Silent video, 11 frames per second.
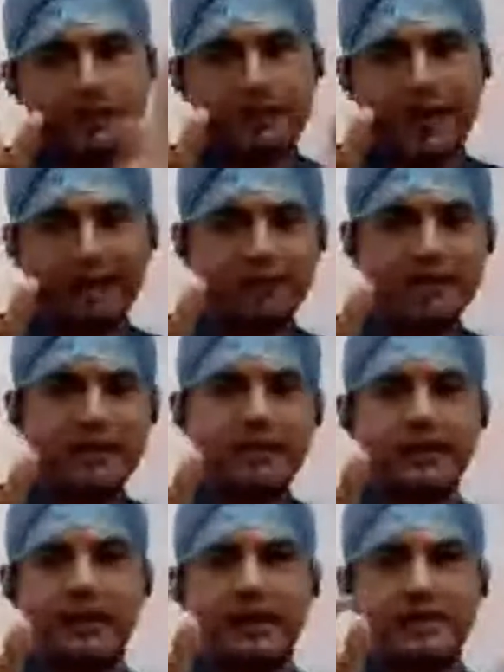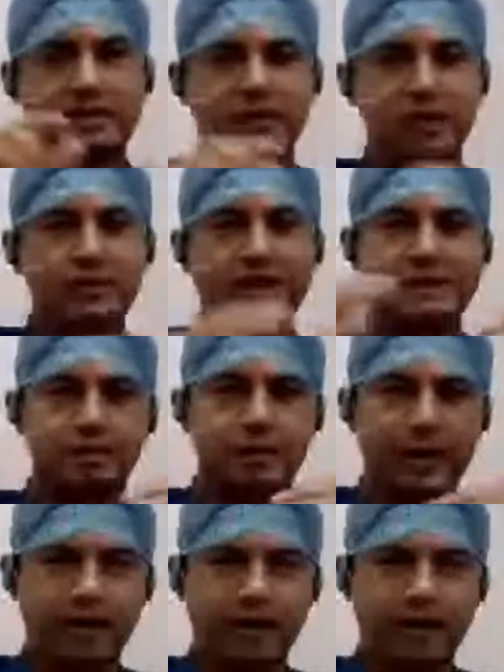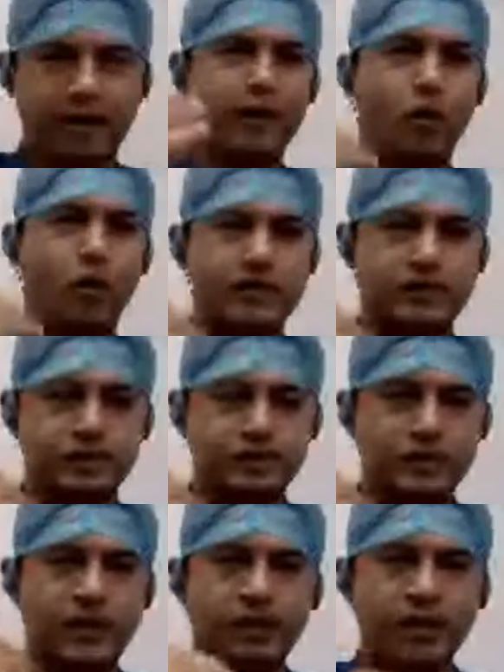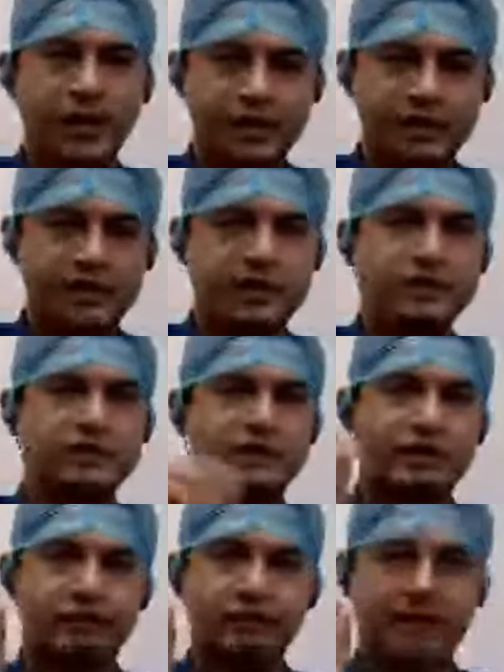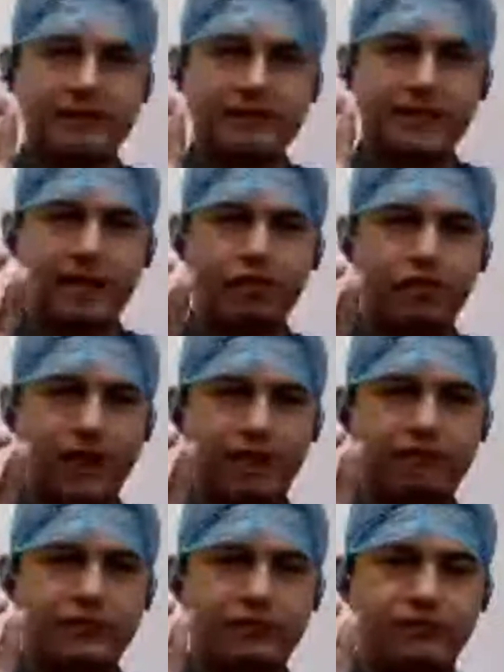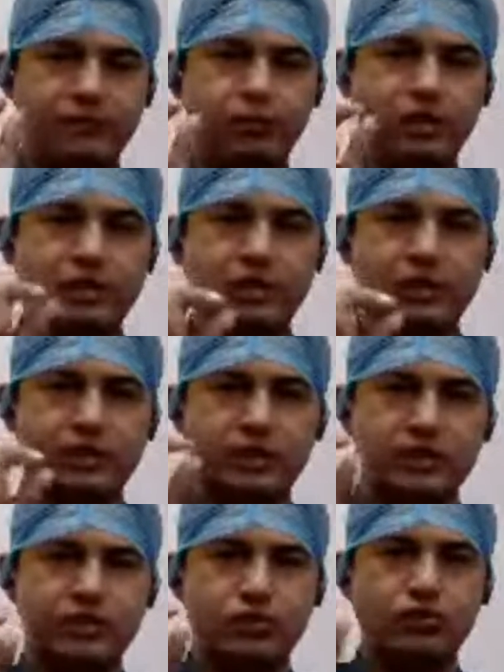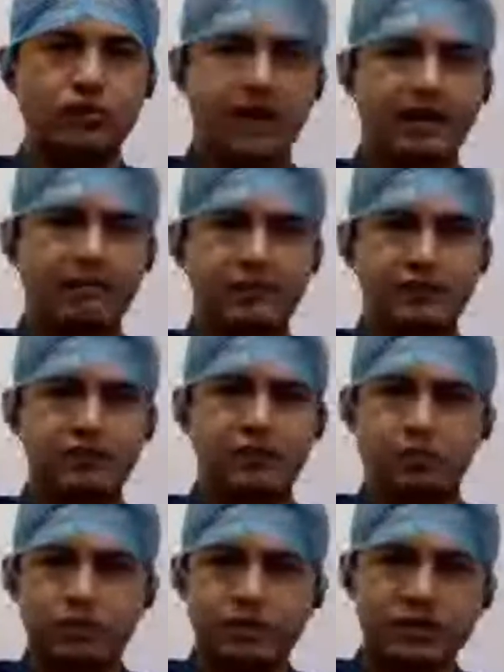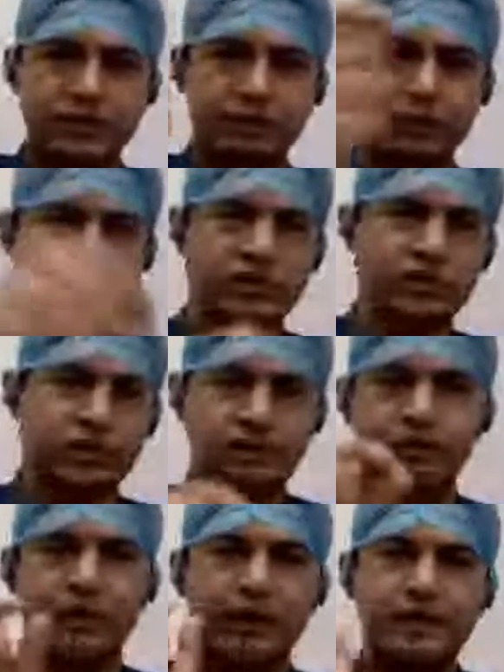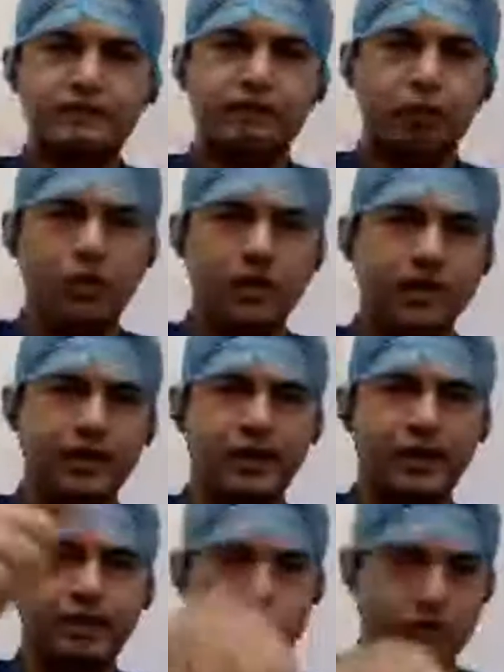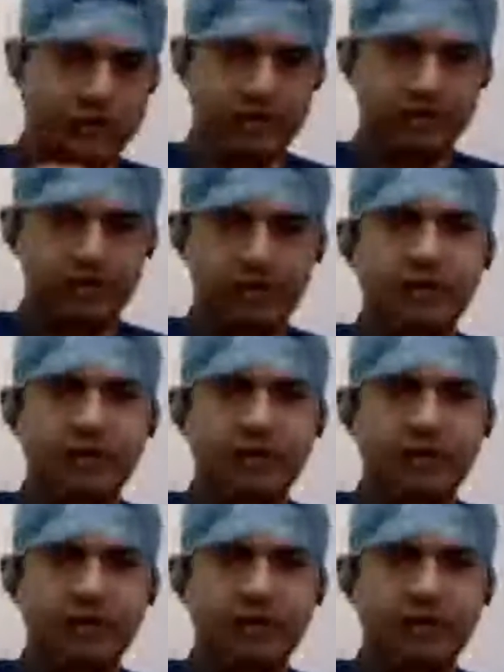TAVI has come as a parallel innovation. In this, the same valve which we put in the tissue valve, which we put in the position, it's folded in and put in.